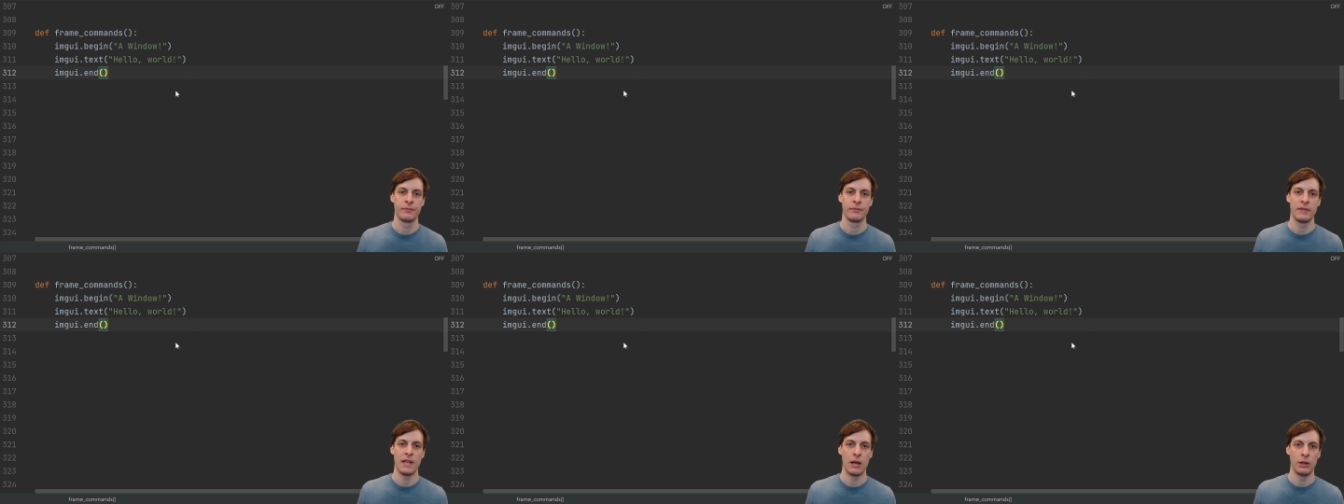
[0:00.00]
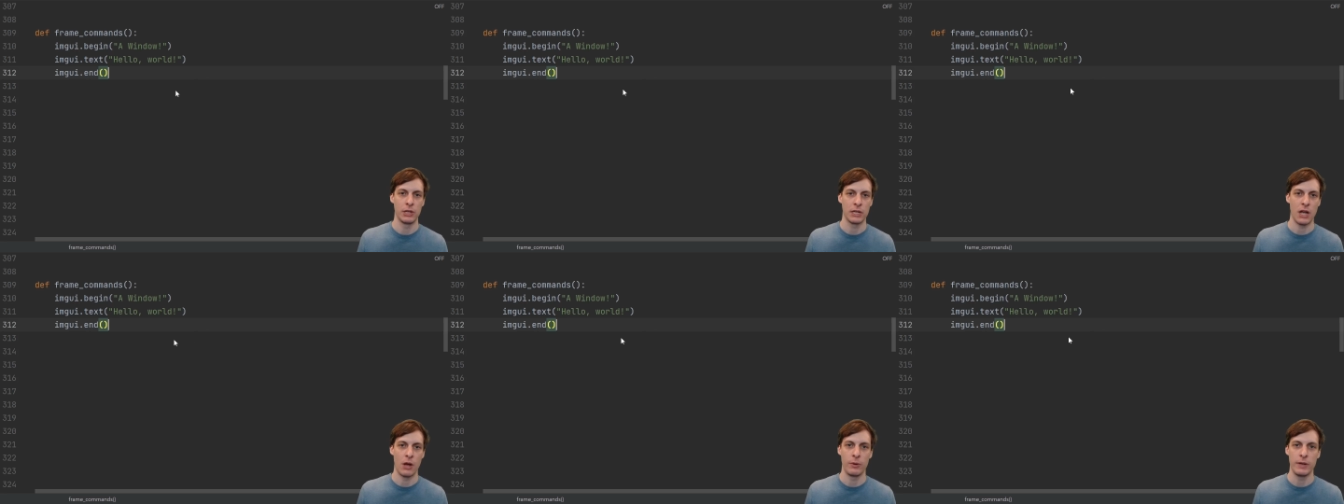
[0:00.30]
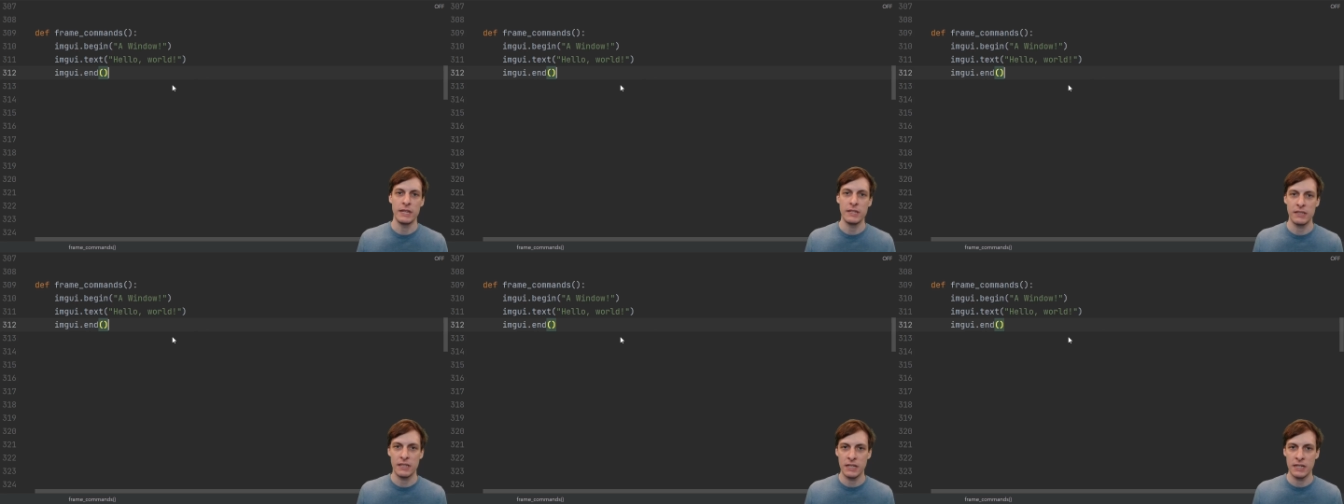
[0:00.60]
Now look how
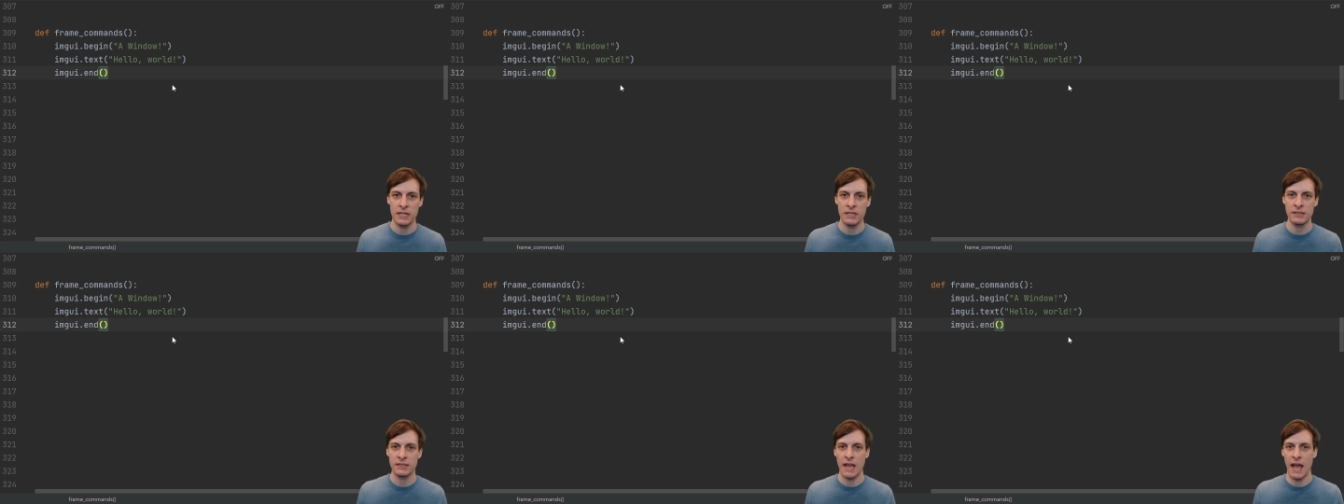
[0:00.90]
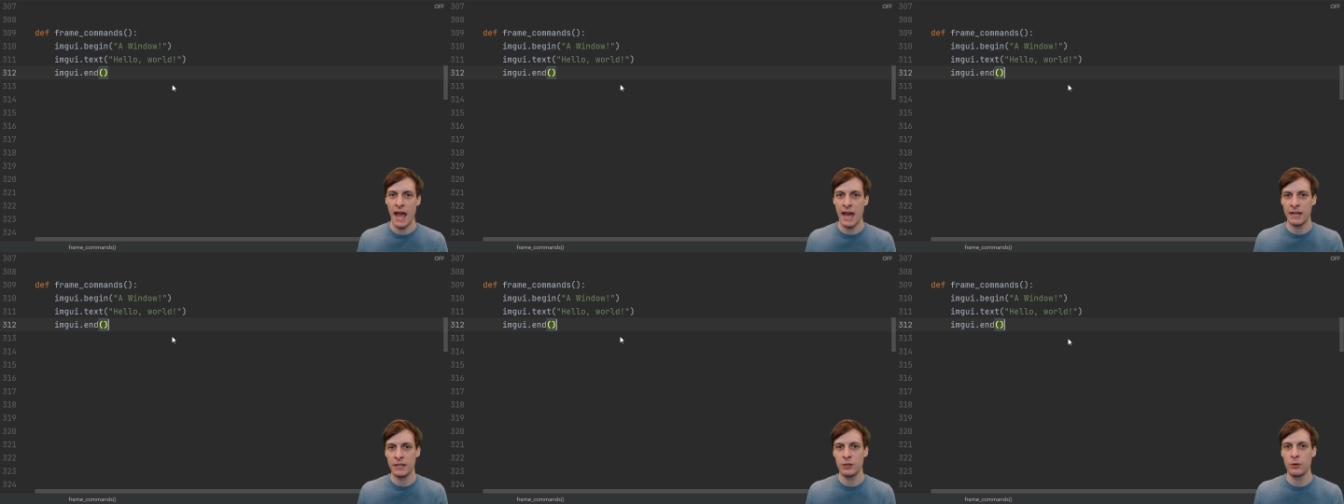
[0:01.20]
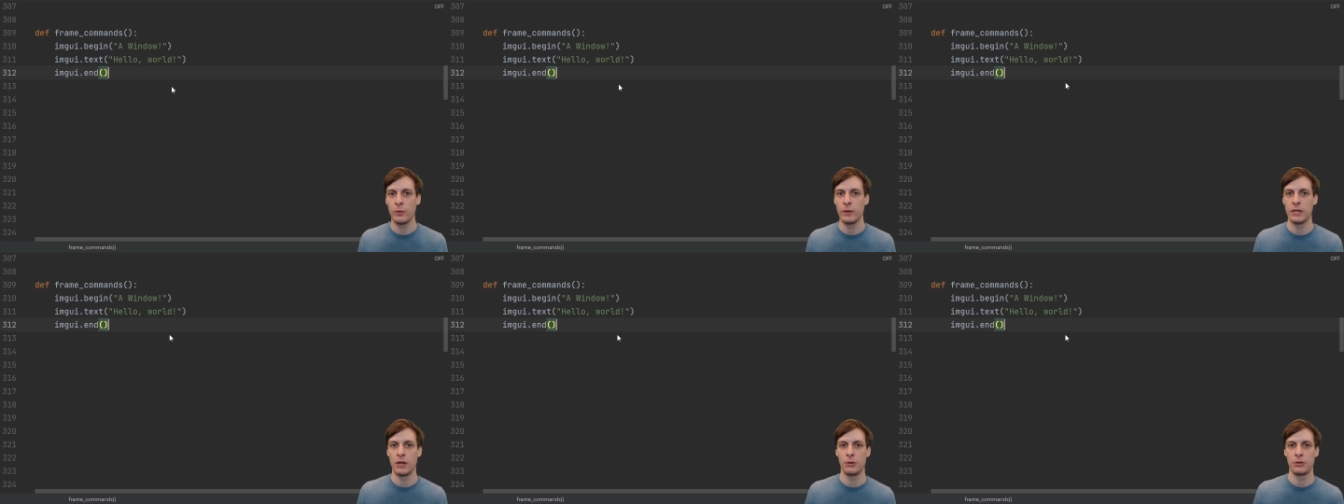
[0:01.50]
easy it is to add a new
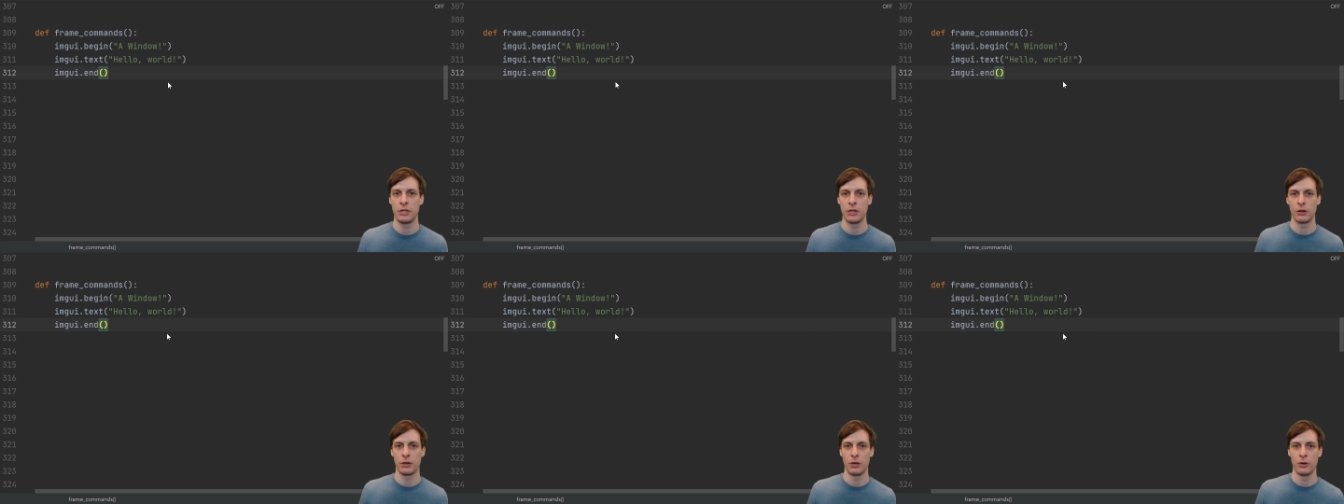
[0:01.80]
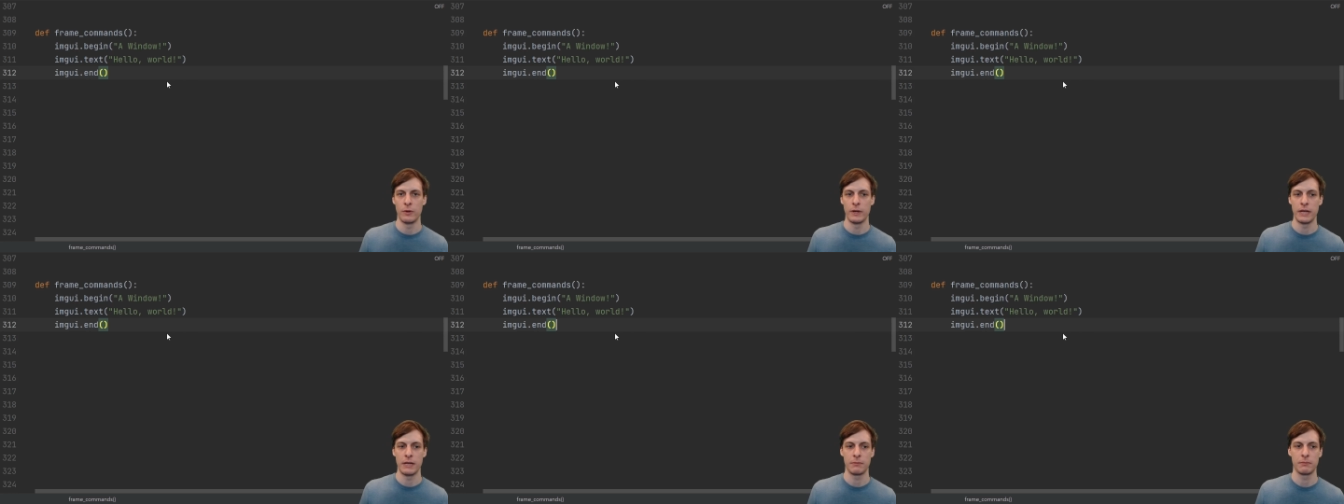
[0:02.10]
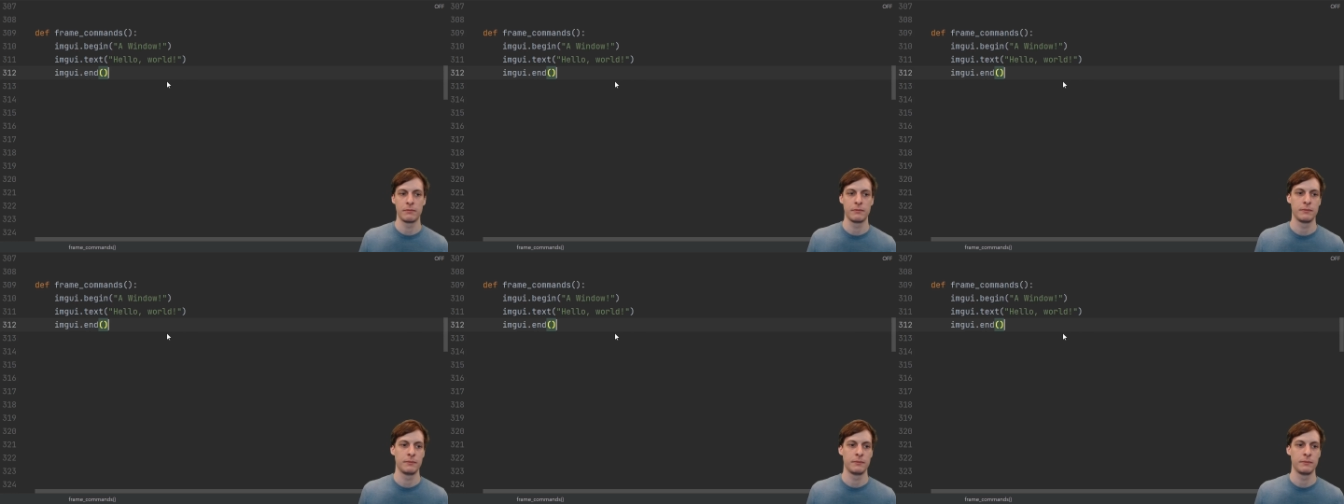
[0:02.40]
window to your GUI.